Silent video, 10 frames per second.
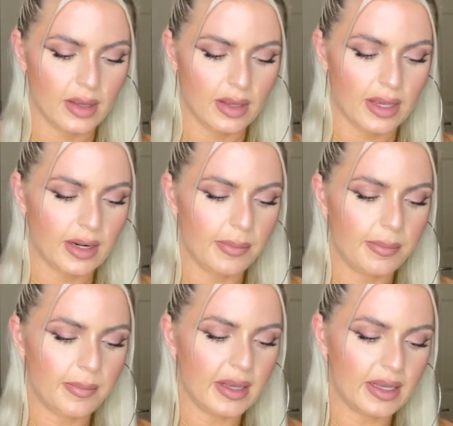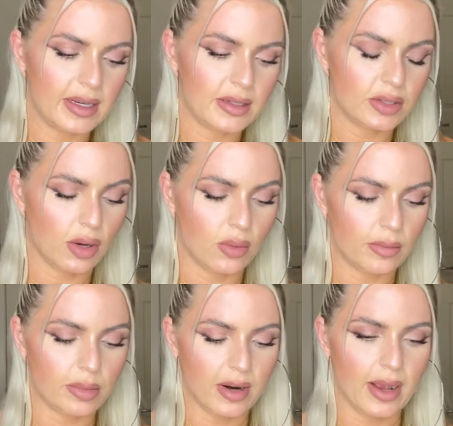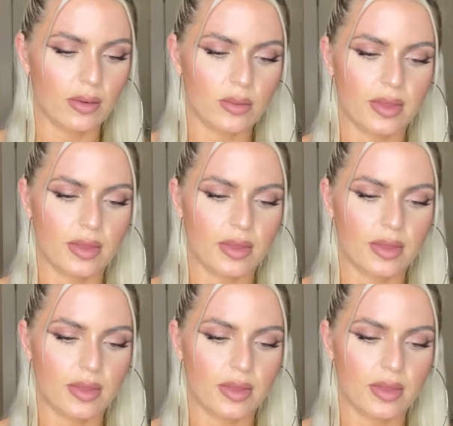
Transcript: kind of mid-tone brown with